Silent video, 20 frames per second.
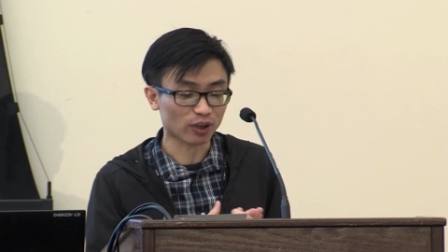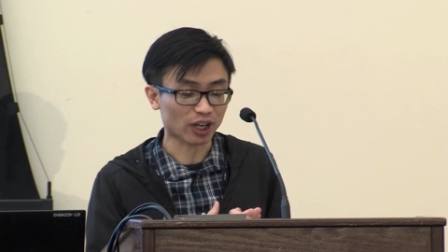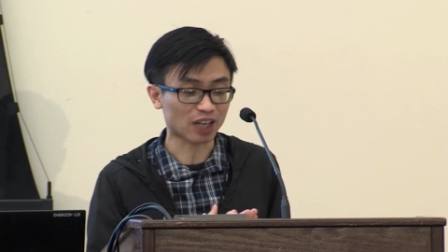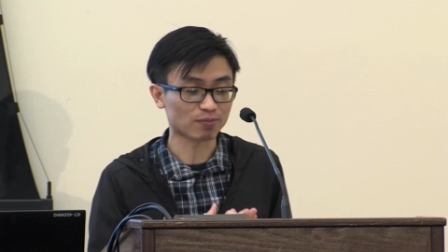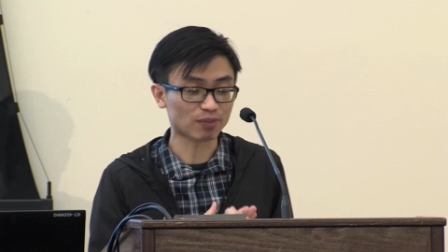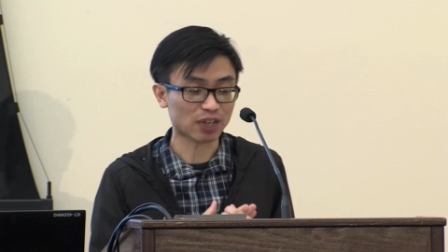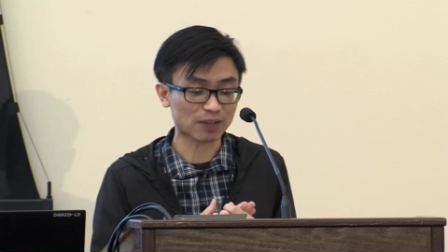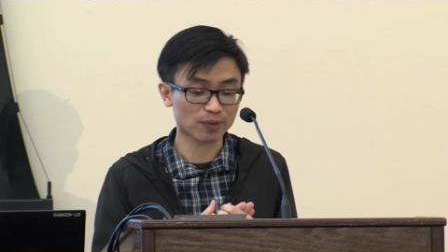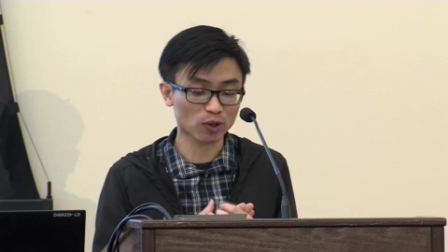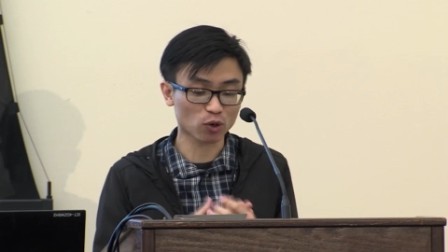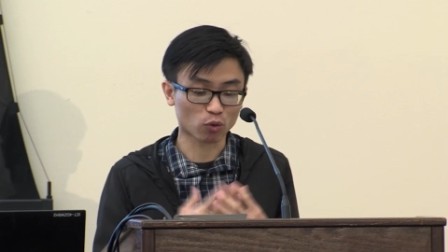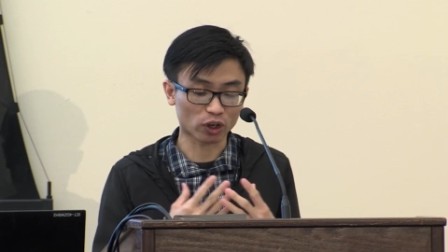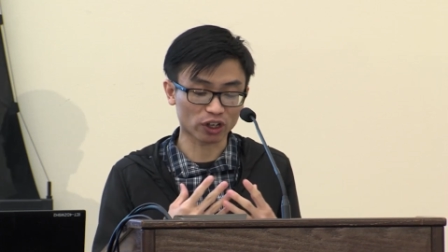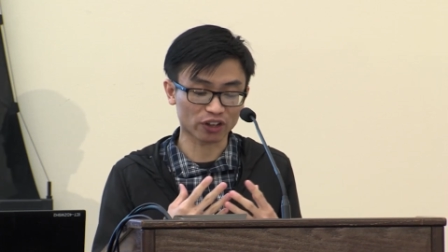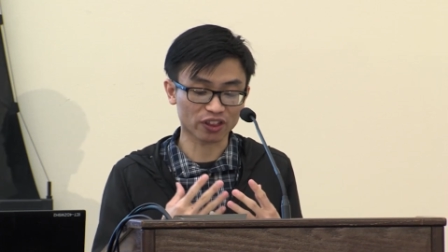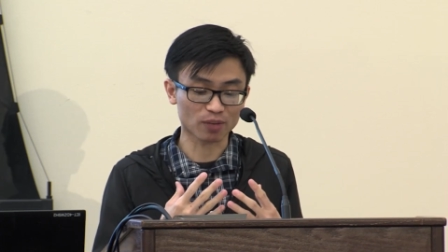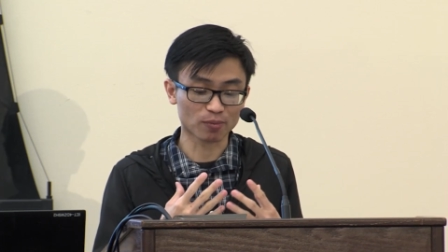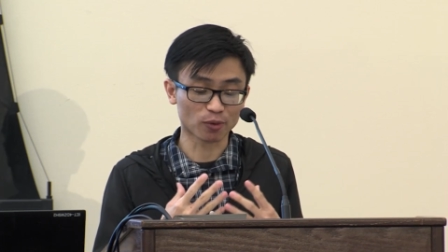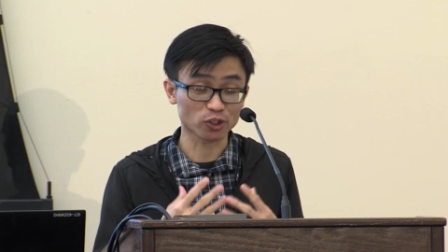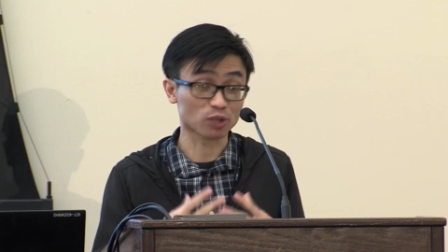and maybe one of
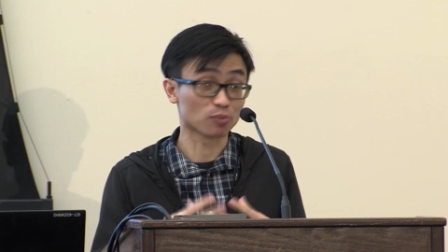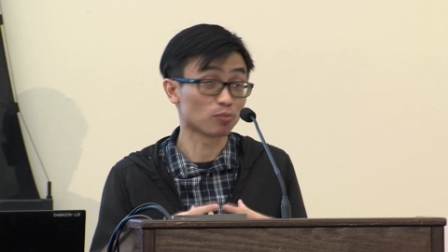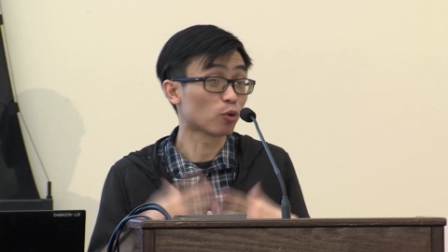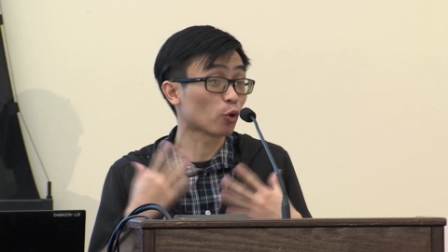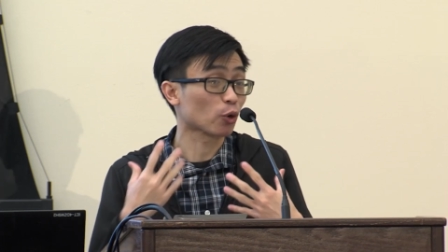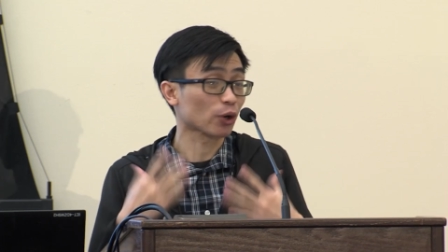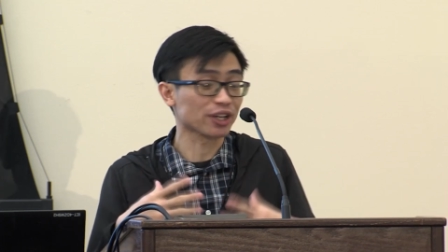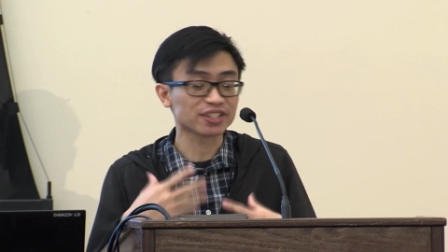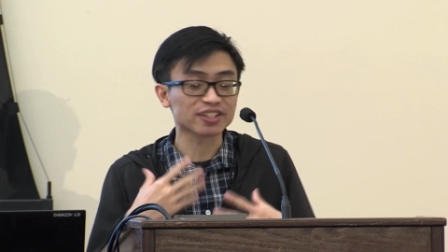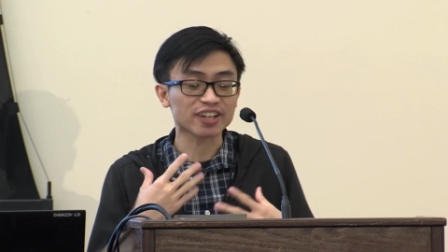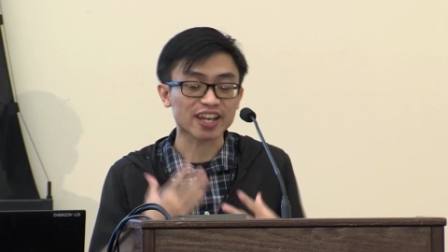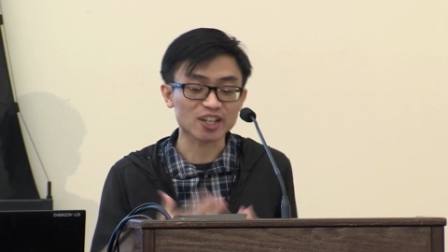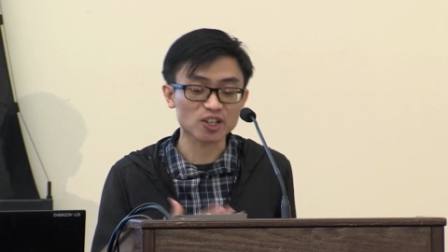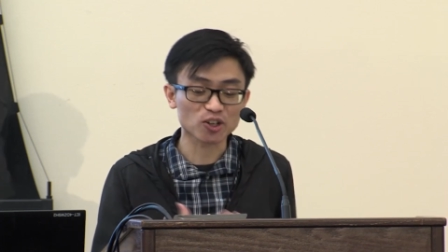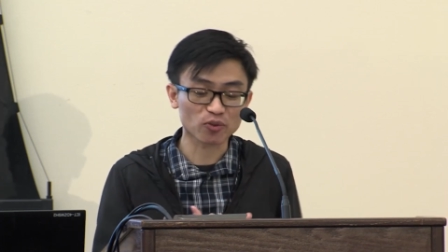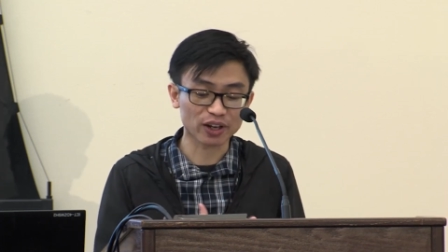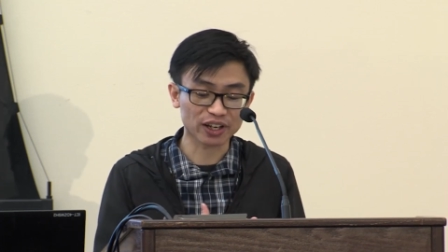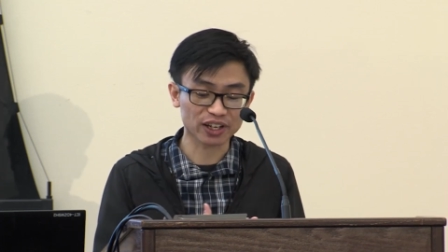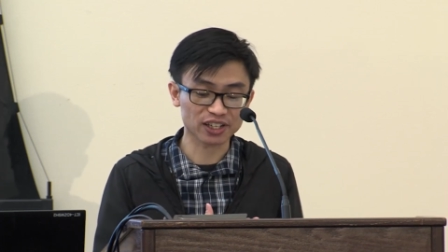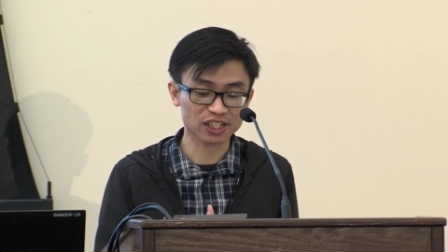the most important
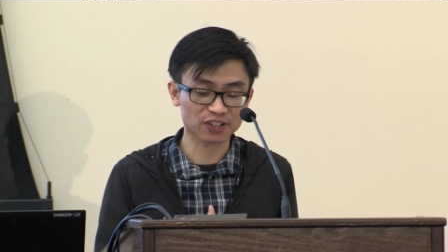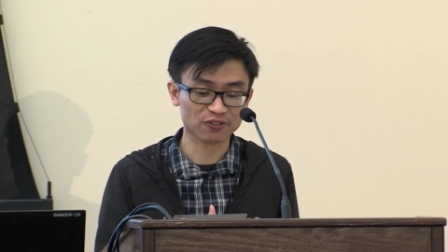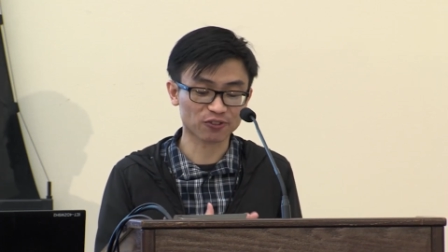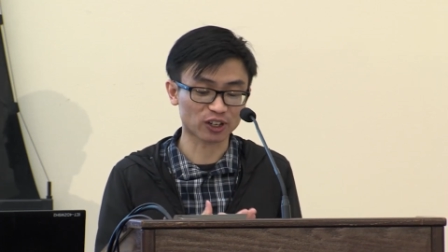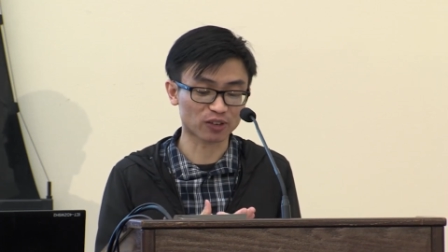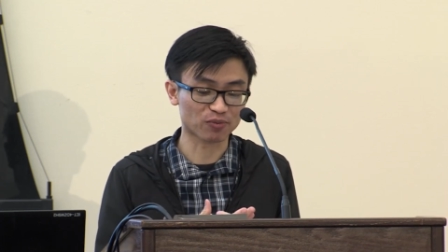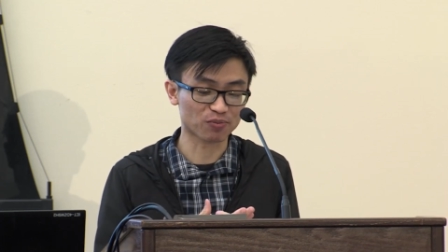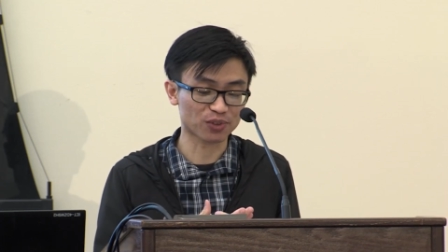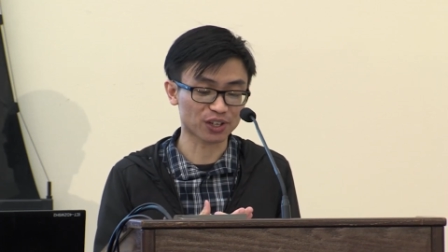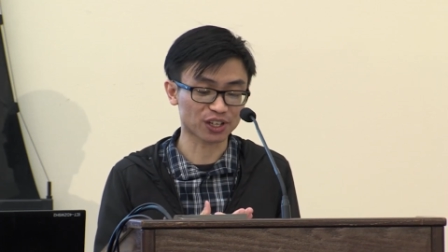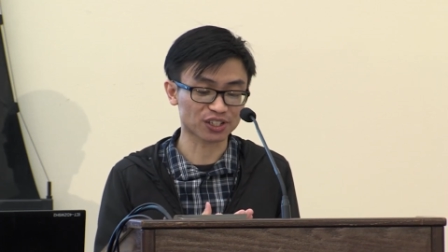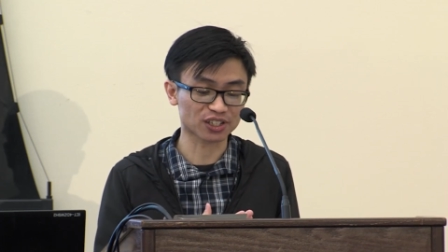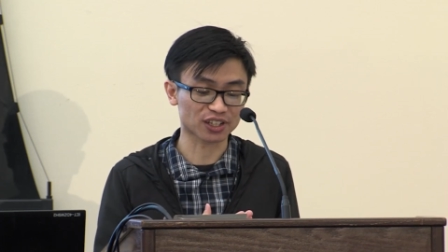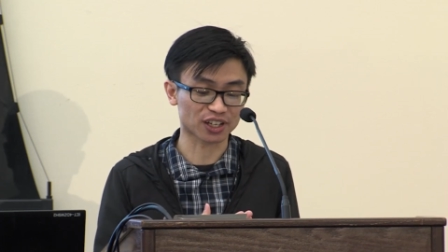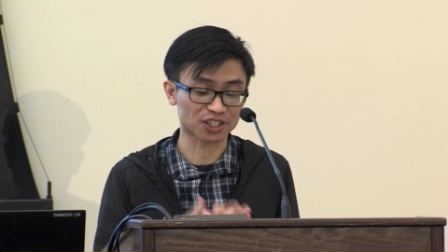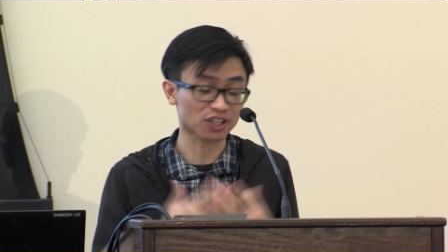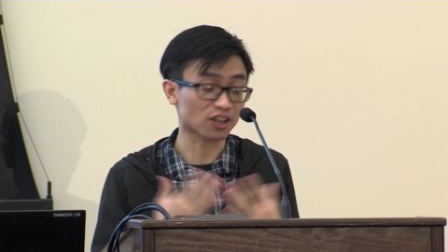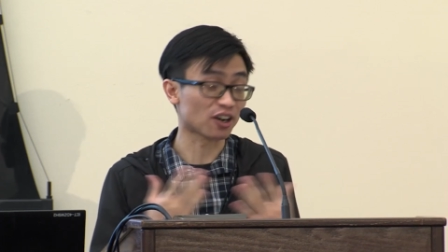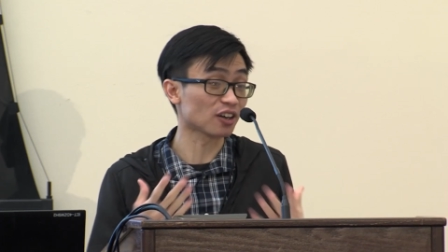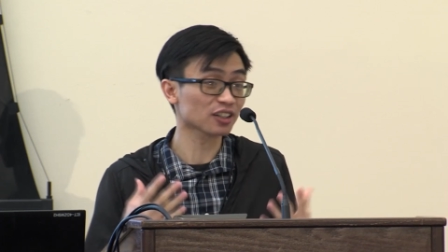takeaways from this uh,
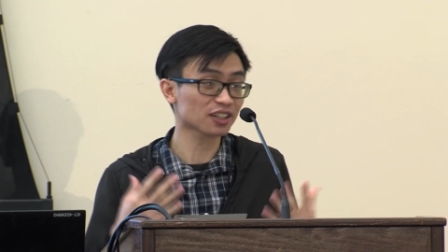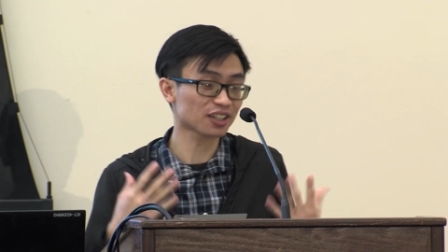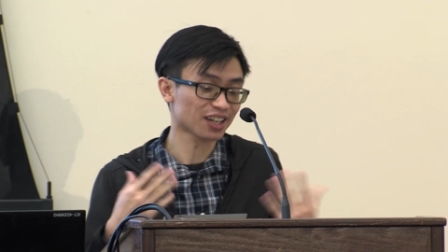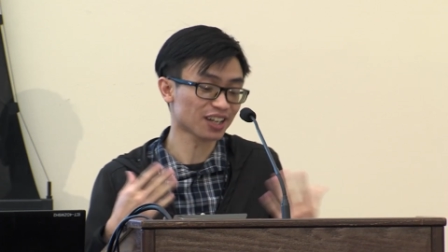talk